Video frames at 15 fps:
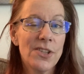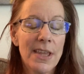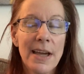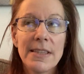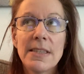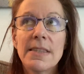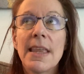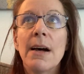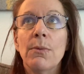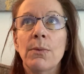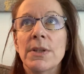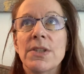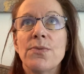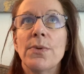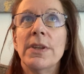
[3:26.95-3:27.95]
That
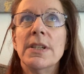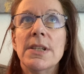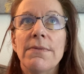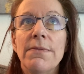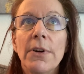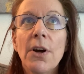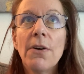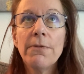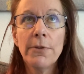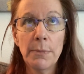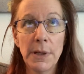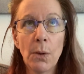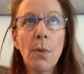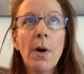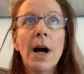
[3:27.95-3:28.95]
one's really difficult for me
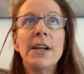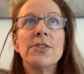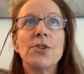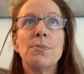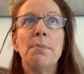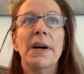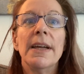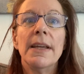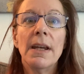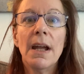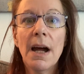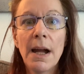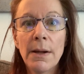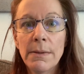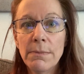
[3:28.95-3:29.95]
to watch, but
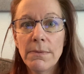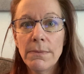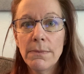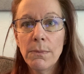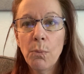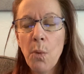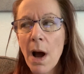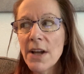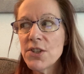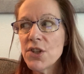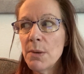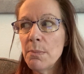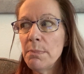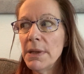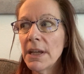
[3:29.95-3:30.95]
I watch
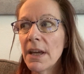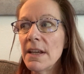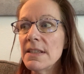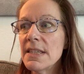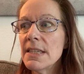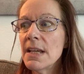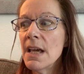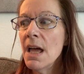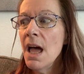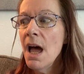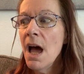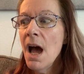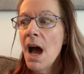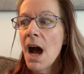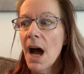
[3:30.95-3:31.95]
it because
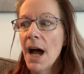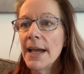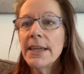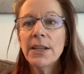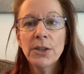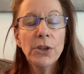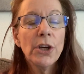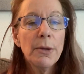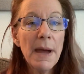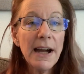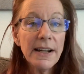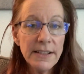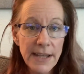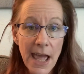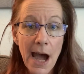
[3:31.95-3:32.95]
I can look
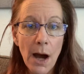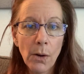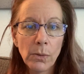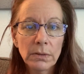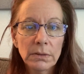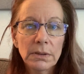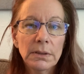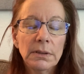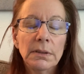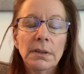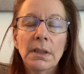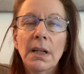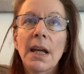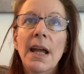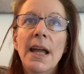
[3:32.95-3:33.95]
back now
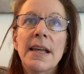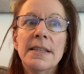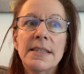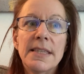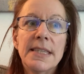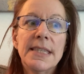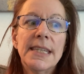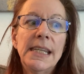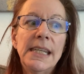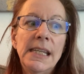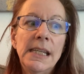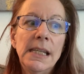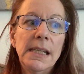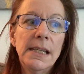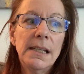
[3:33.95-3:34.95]
and
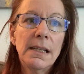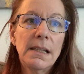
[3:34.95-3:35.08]
see